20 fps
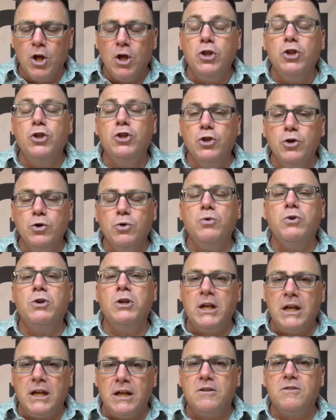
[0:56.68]
you
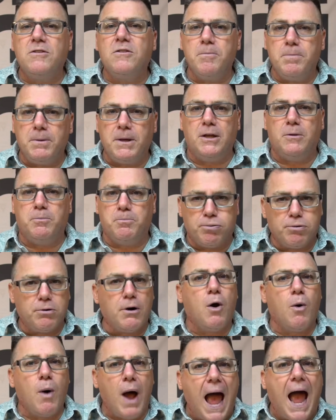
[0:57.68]
need to be
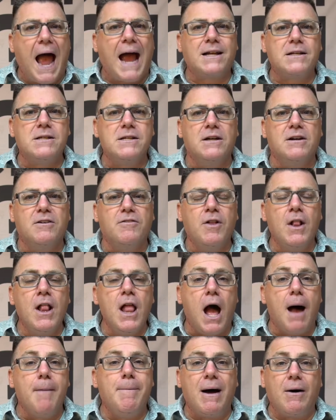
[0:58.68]
proactive
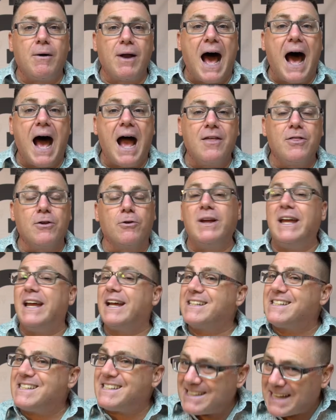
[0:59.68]
about either
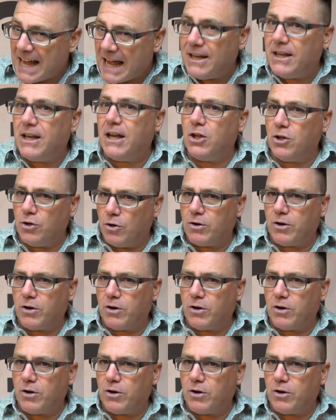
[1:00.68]
extending your